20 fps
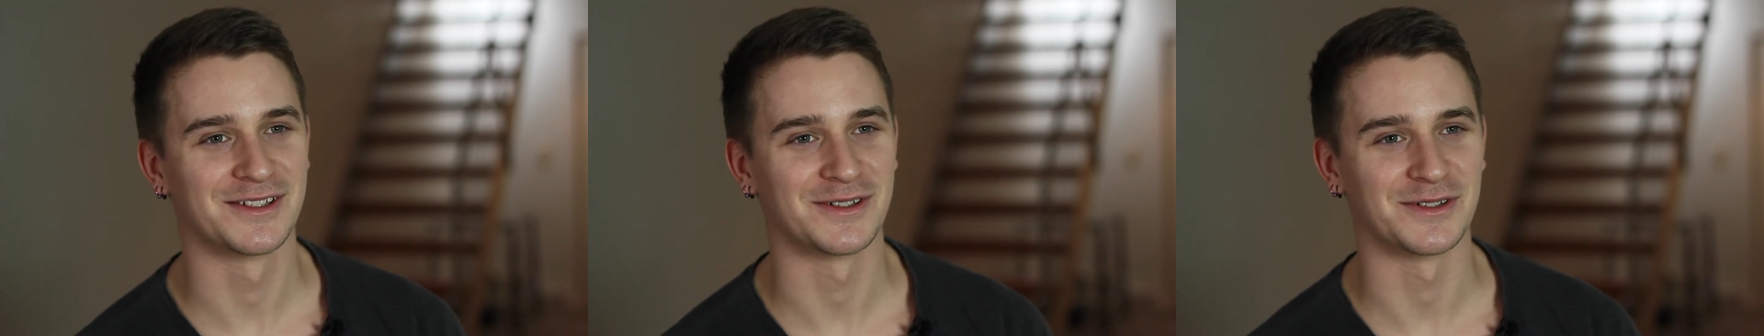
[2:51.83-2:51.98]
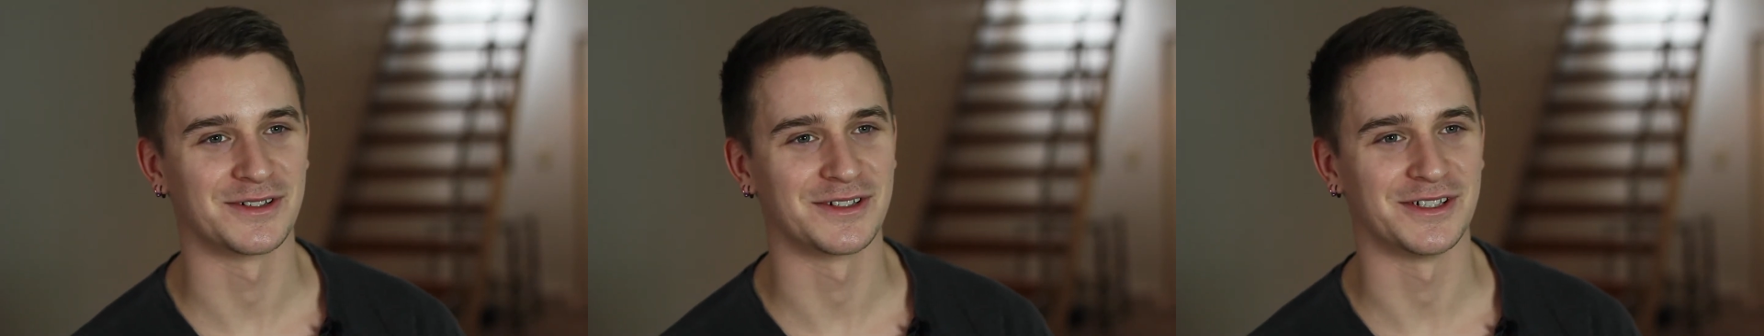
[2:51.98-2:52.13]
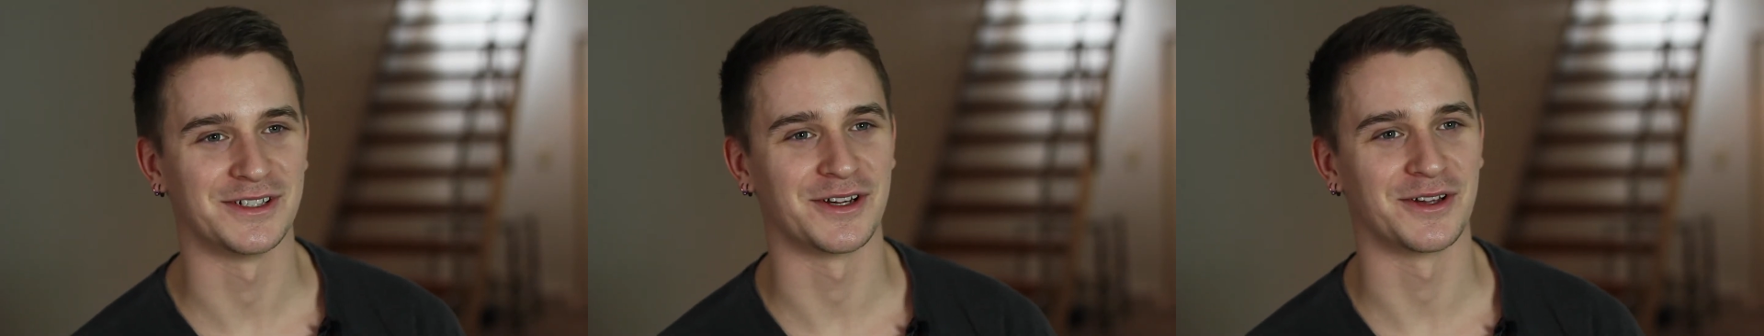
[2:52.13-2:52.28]

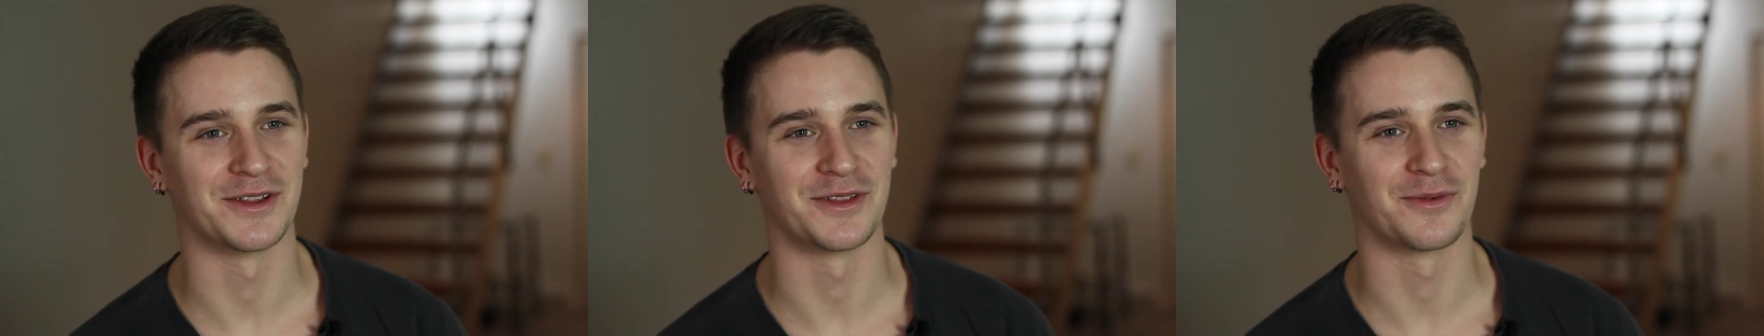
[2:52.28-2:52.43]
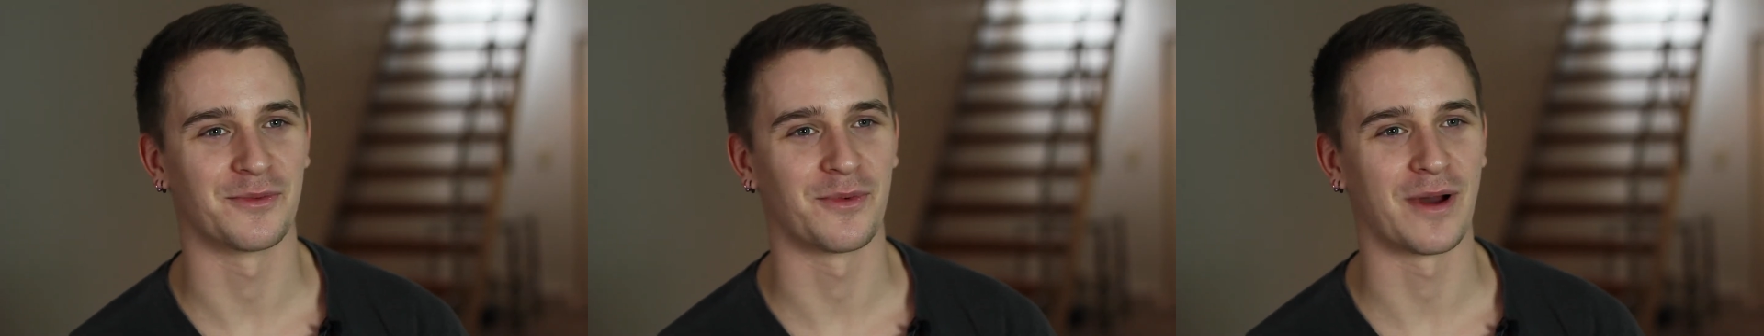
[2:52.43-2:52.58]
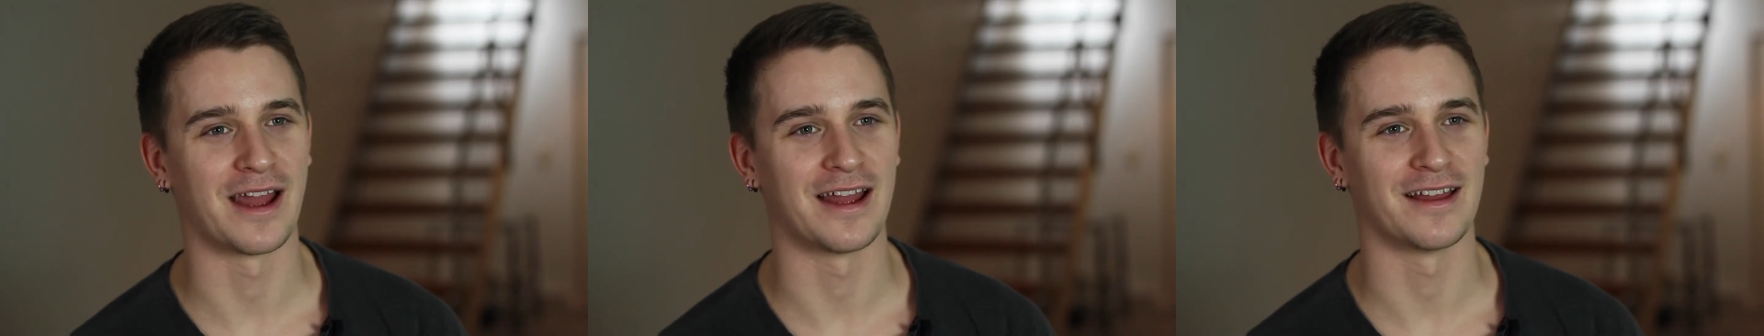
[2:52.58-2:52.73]
or
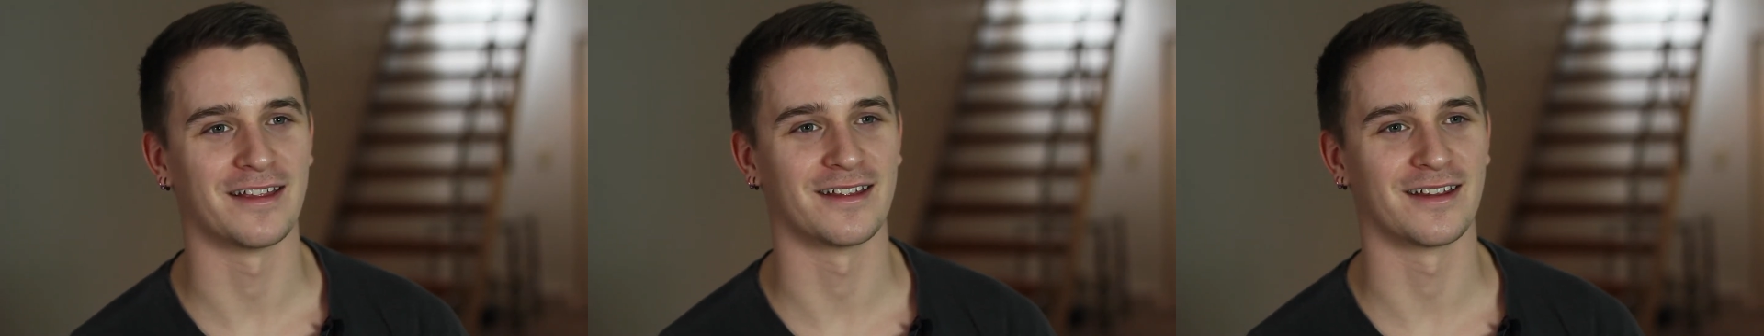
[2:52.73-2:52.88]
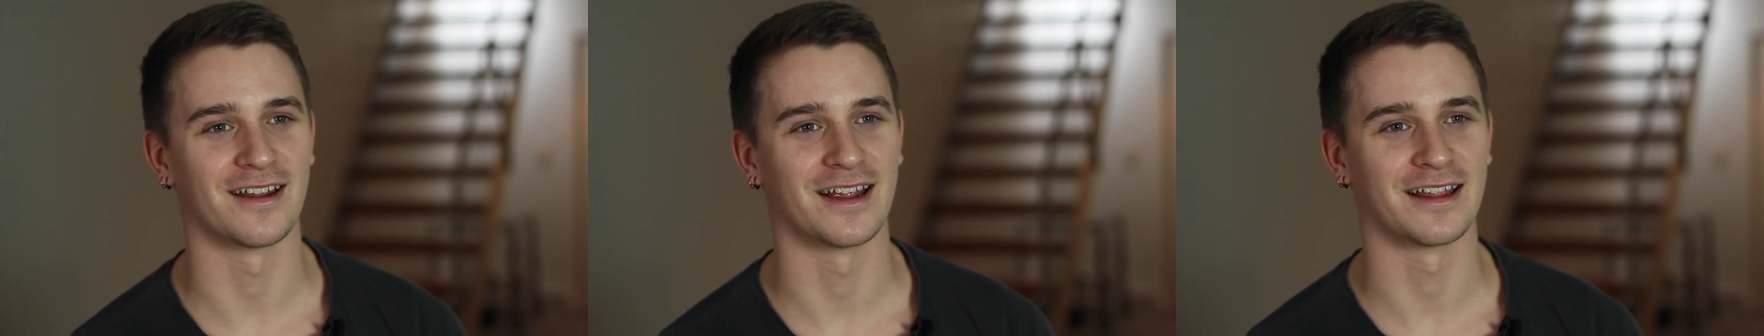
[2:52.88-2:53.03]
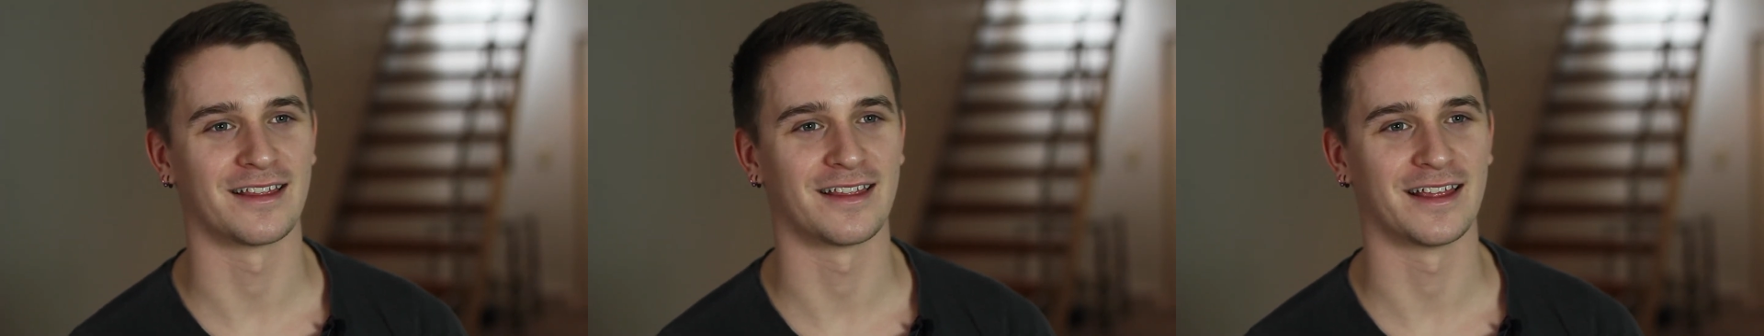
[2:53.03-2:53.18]
the way that
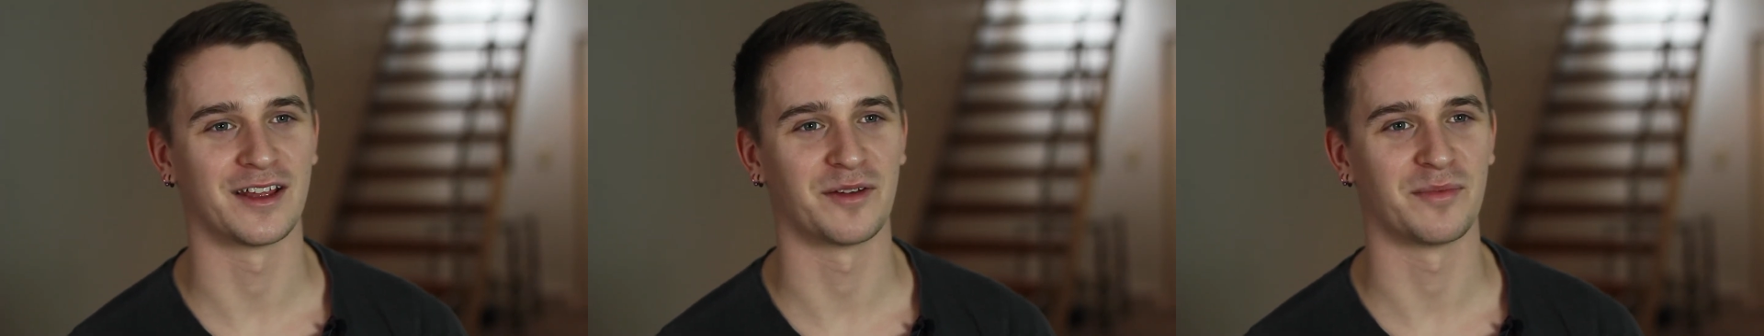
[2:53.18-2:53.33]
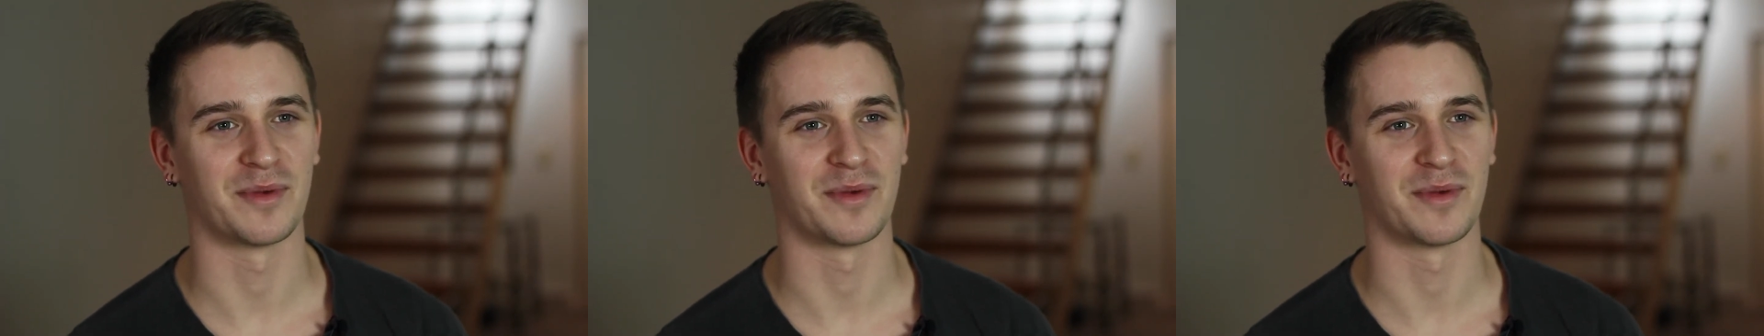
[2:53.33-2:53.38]
I think